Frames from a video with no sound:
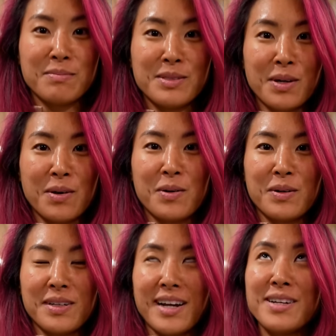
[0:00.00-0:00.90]
So
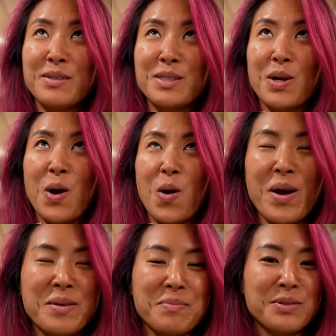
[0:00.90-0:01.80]
I know it's
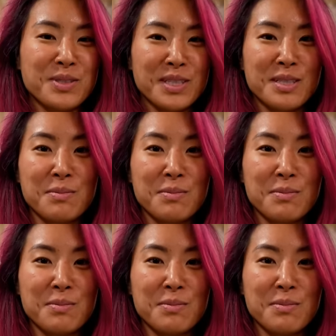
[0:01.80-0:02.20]
quite bougie to